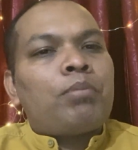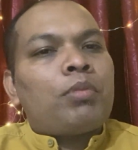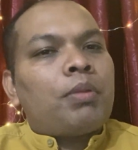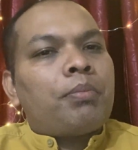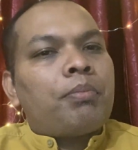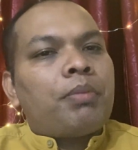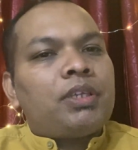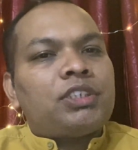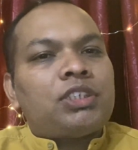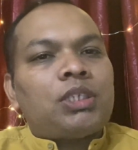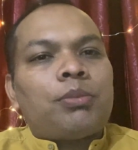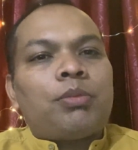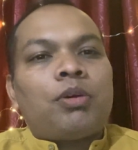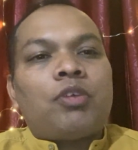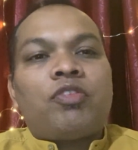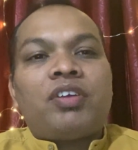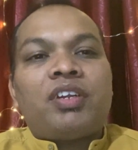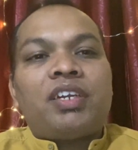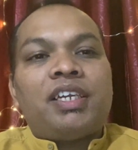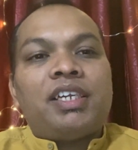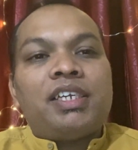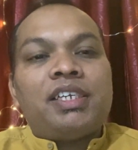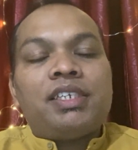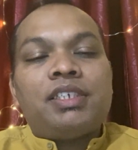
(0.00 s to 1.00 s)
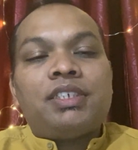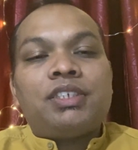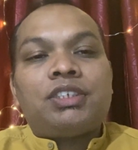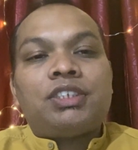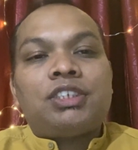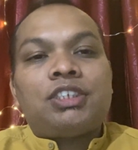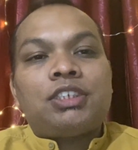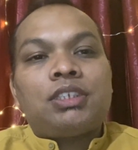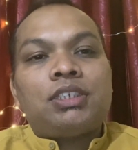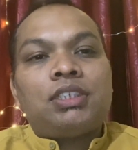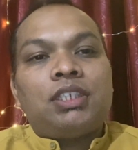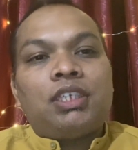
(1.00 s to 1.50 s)
by some of our
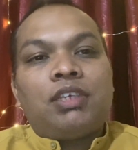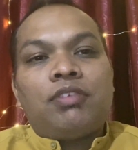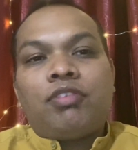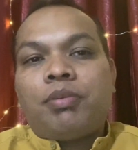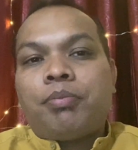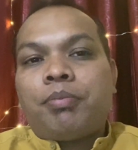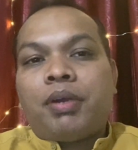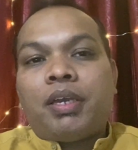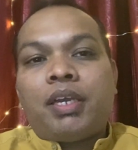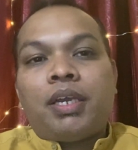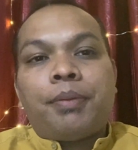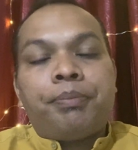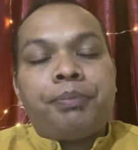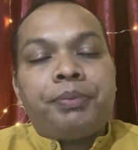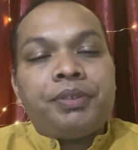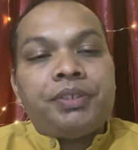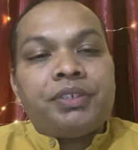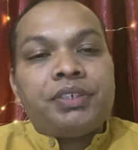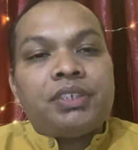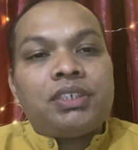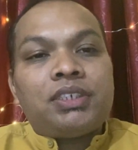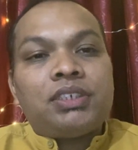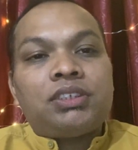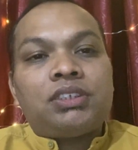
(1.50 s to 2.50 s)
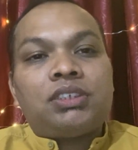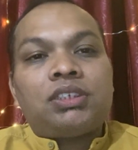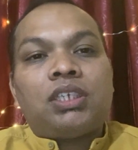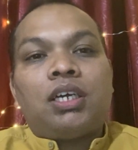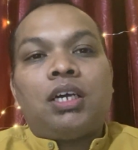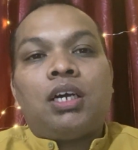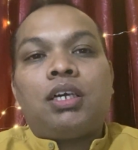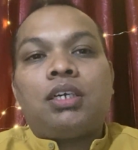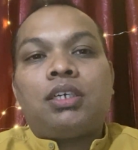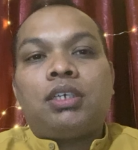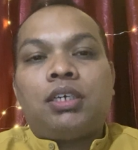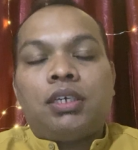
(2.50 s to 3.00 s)
elders, even by our peers,
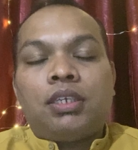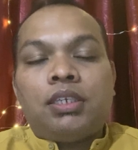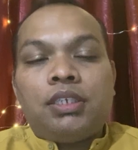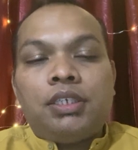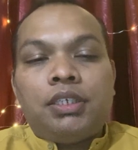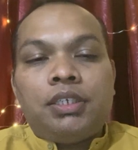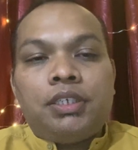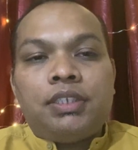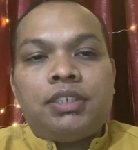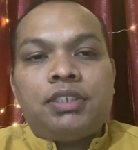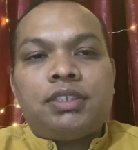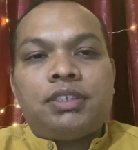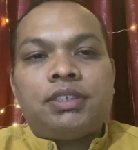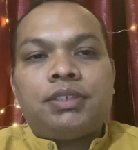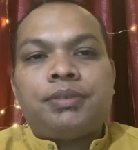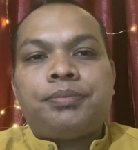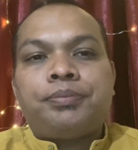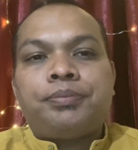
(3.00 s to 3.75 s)
our colleagues,